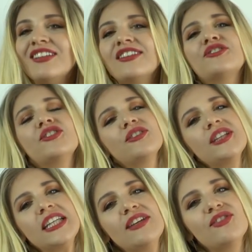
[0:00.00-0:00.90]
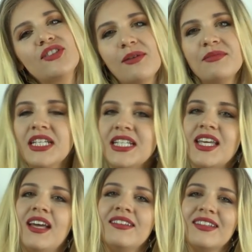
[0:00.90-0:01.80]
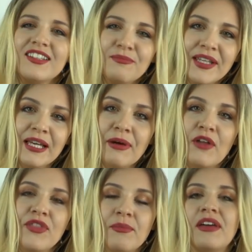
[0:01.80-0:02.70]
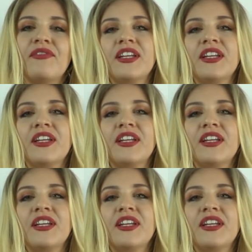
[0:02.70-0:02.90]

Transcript: So I'm just gonna give some details and speak about the myth.